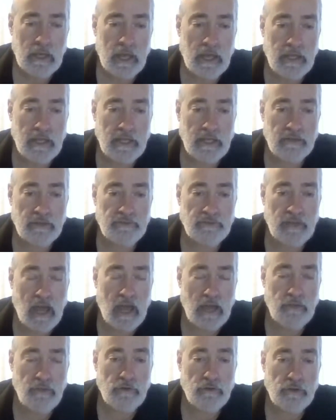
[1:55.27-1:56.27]
And he is
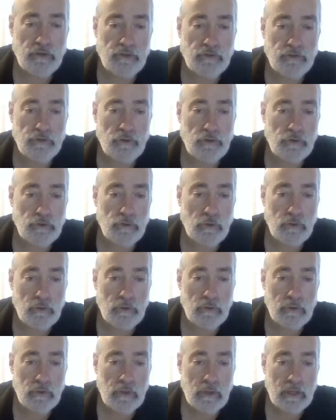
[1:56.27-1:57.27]
neither
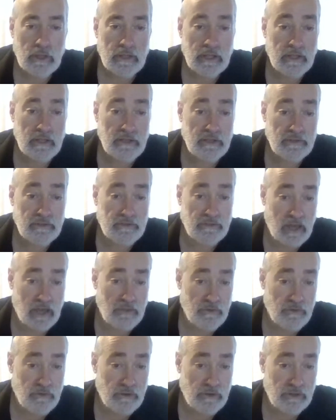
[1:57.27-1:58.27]
eternal, and he is
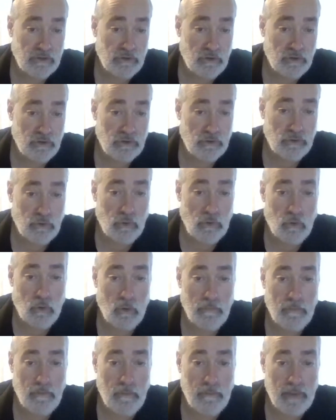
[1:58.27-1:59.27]
neither eternal
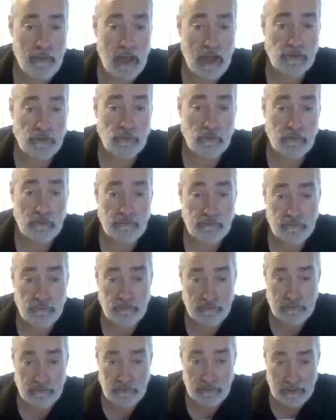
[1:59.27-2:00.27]
or perpetual.
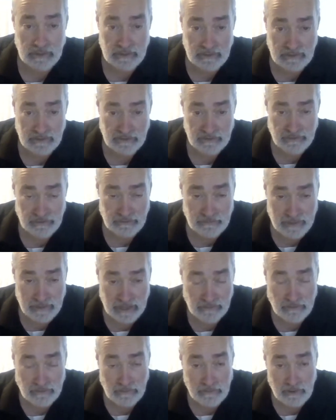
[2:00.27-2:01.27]
This is
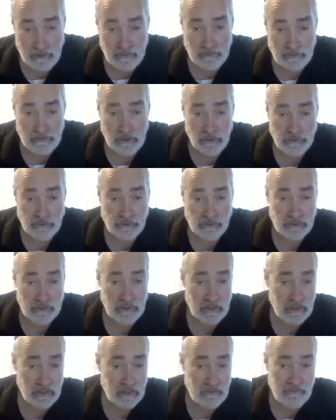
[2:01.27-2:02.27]
based upon the notion
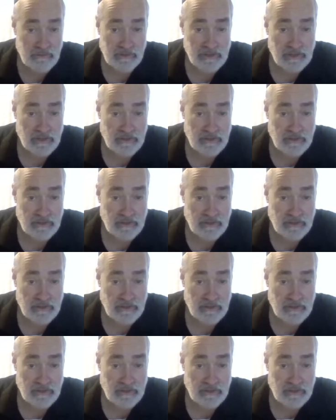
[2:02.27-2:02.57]
it